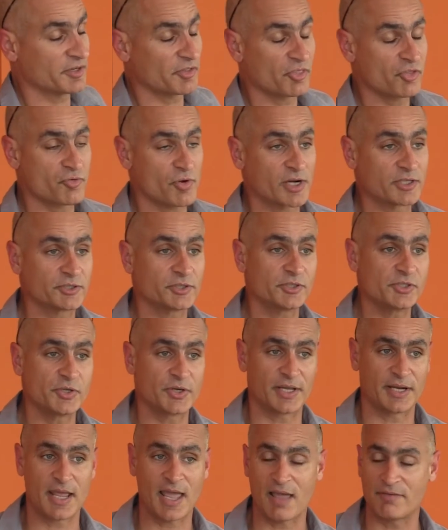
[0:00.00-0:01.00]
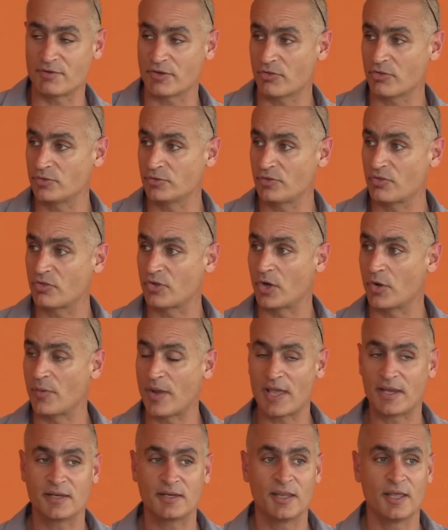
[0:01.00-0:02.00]
an instructor, you can have your students
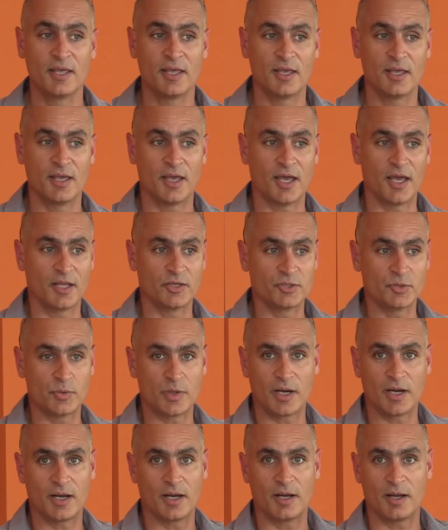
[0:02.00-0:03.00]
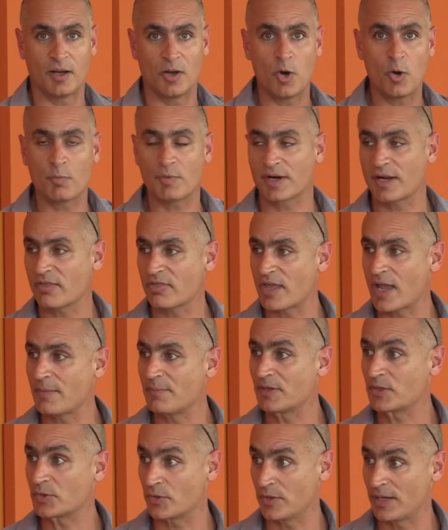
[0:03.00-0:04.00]
go in, do a homework
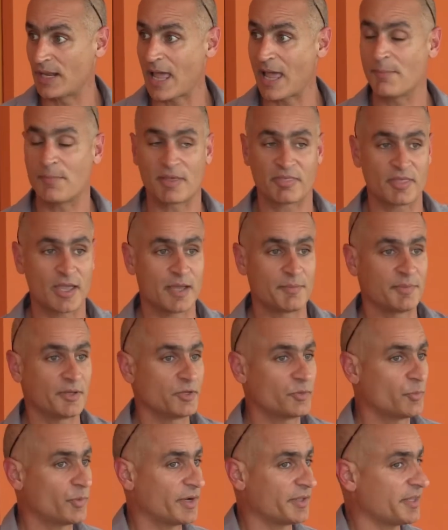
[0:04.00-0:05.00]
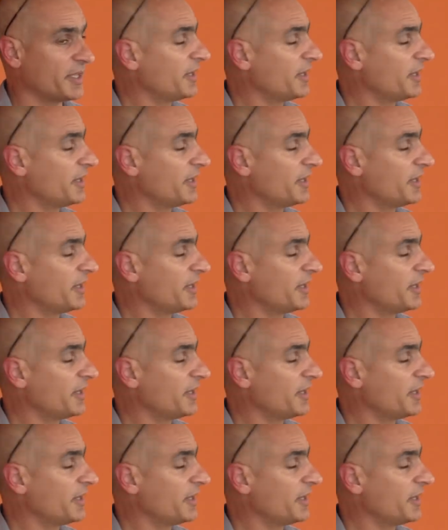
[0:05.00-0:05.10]
assignment or a lab assignment where